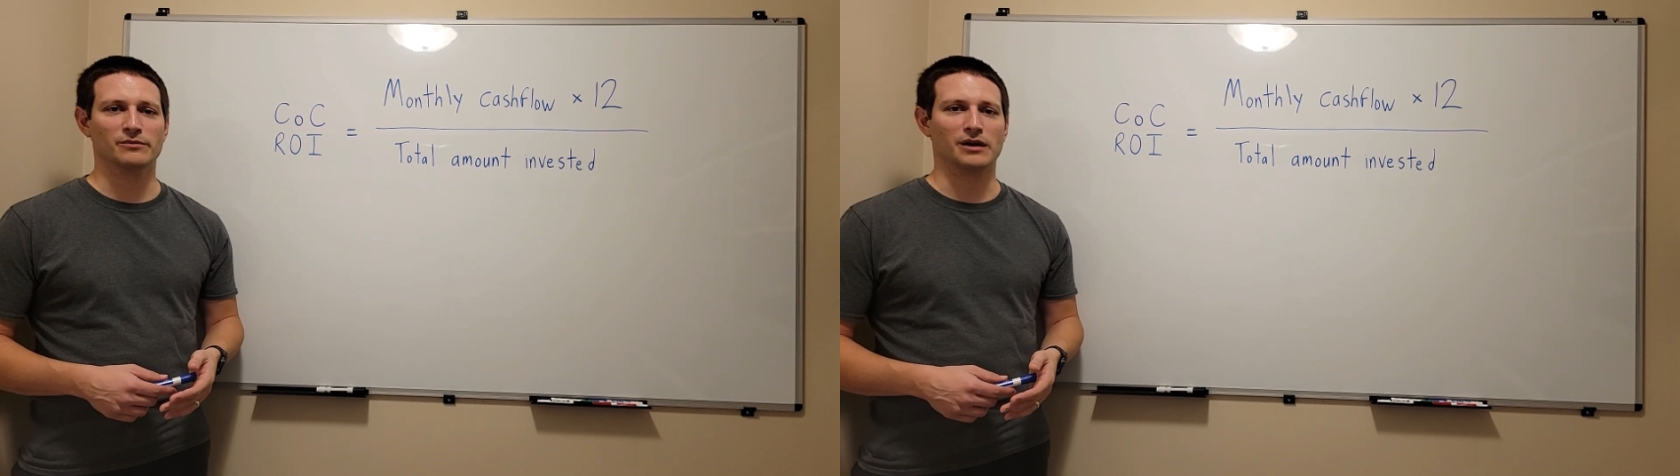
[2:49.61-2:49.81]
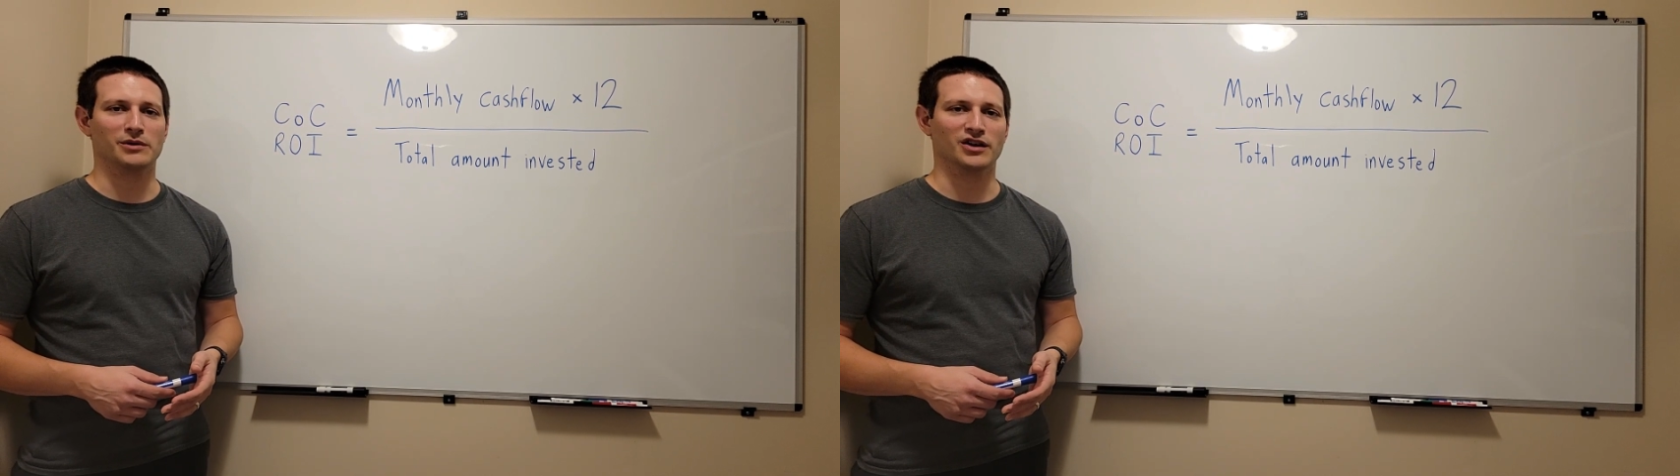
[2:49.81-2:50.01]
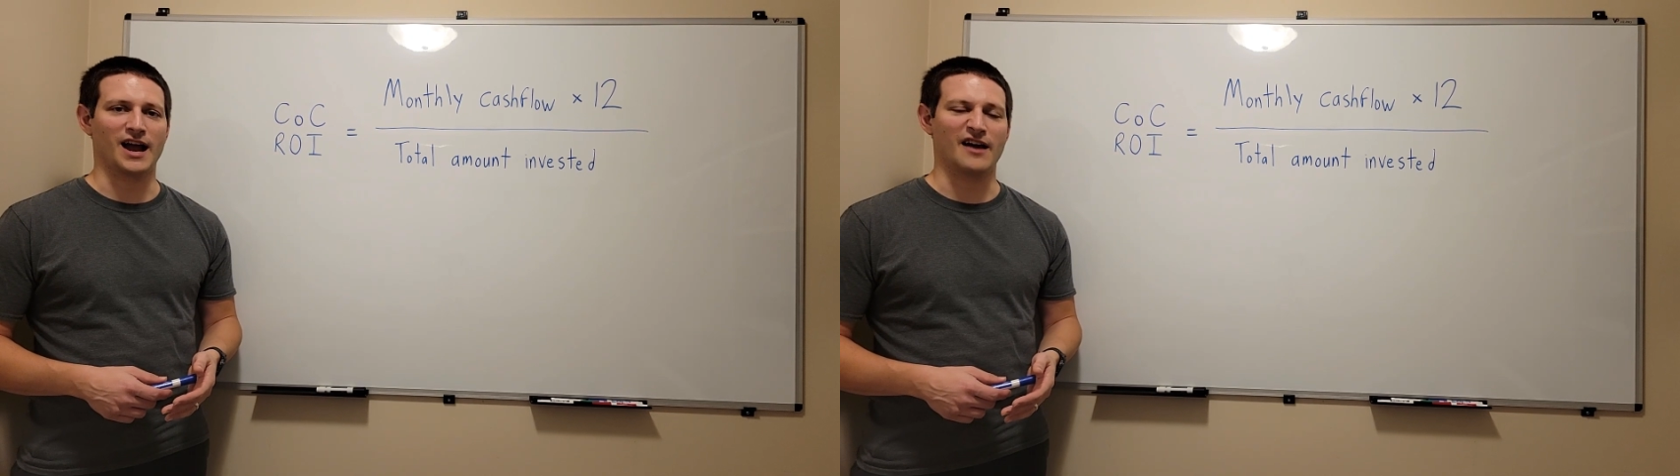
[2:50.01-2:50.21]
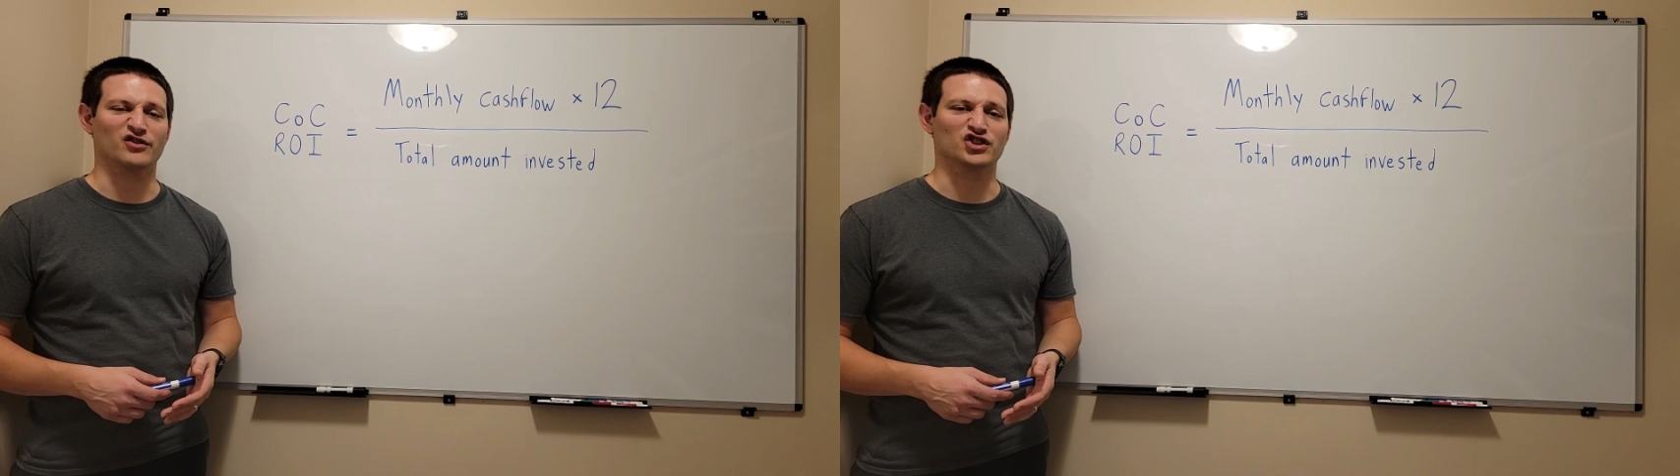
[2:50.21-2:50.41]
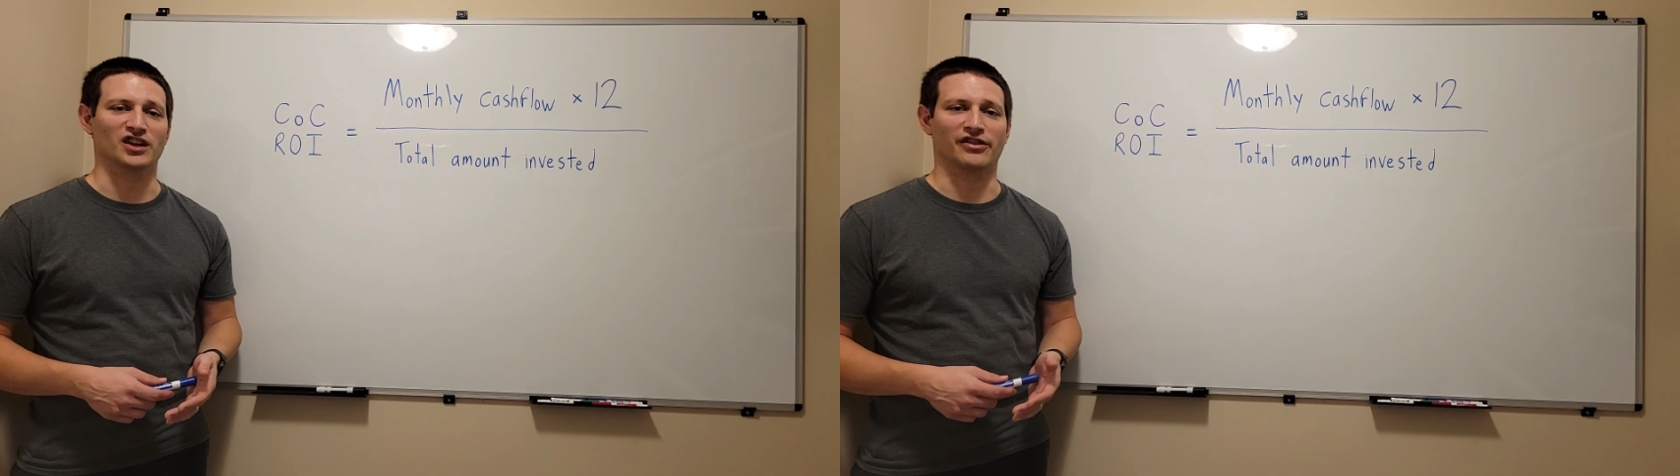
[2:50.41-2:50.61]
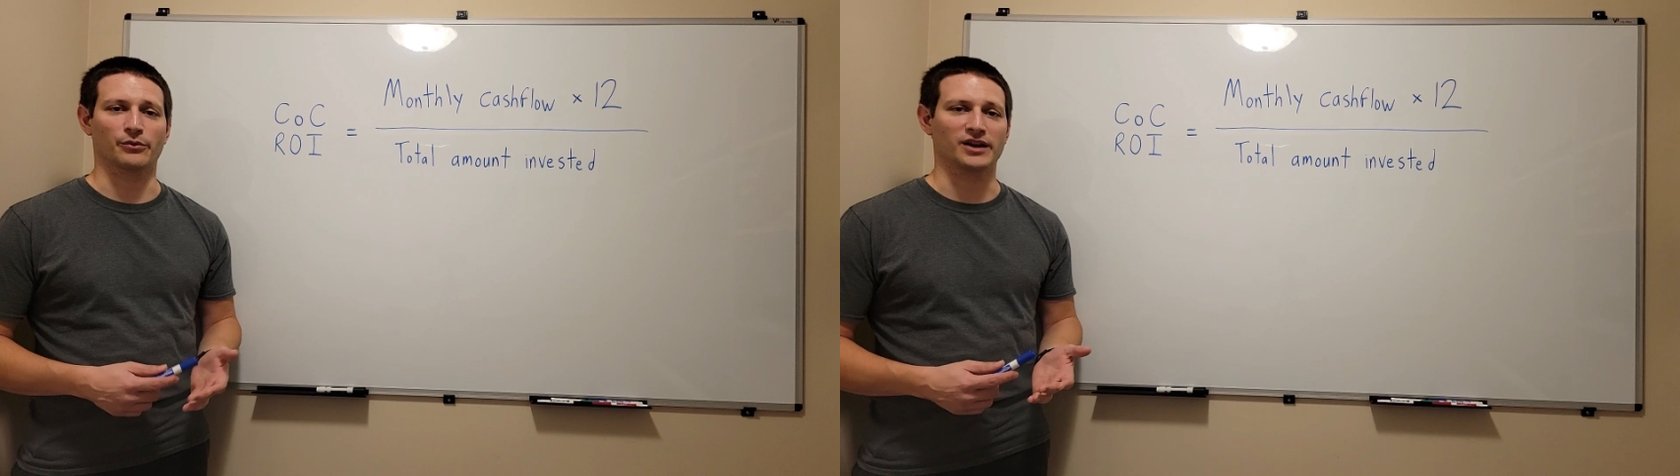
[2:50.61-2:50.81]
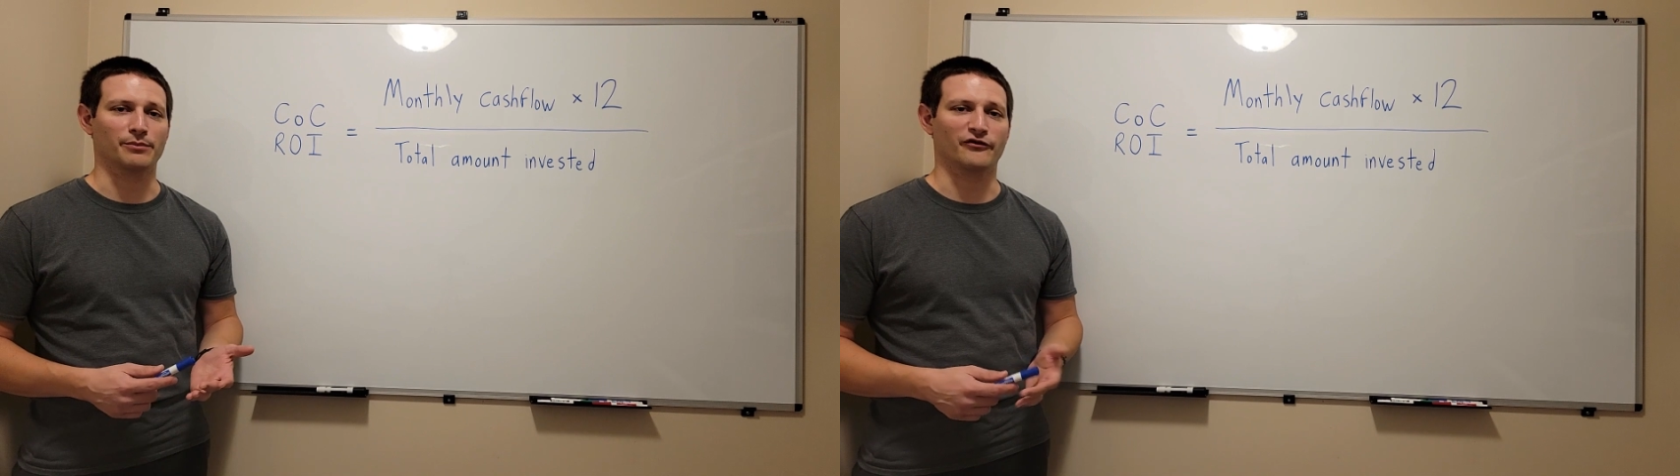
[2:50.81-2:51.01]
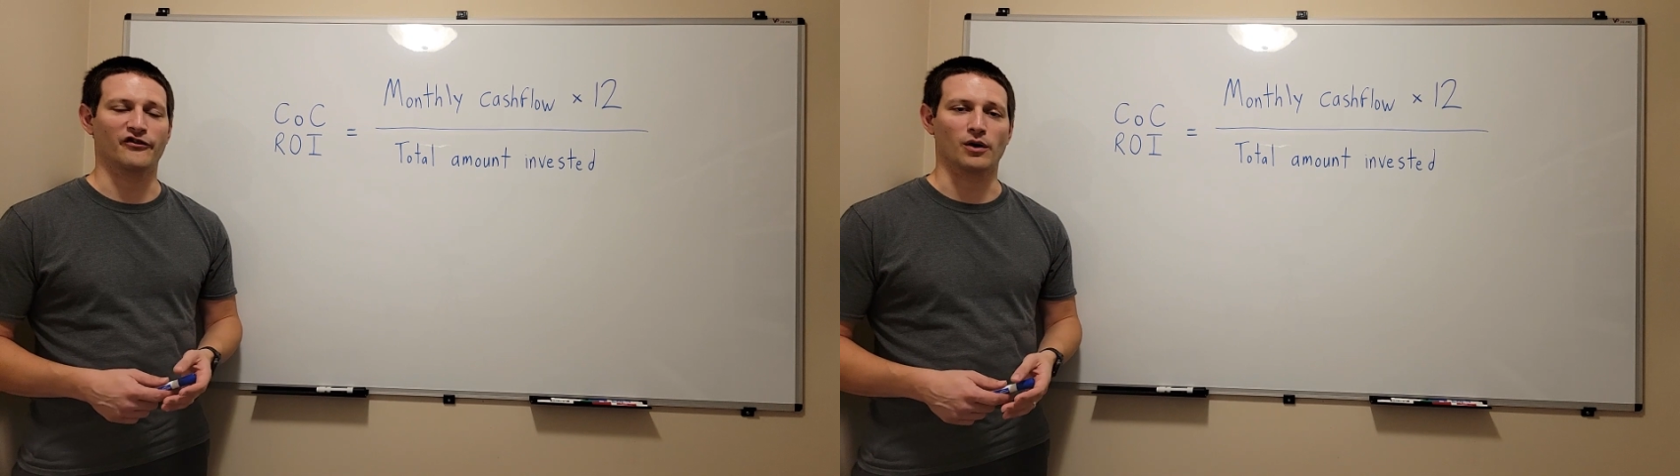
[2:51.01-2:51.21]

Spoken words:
but maybe you're averaging 3 to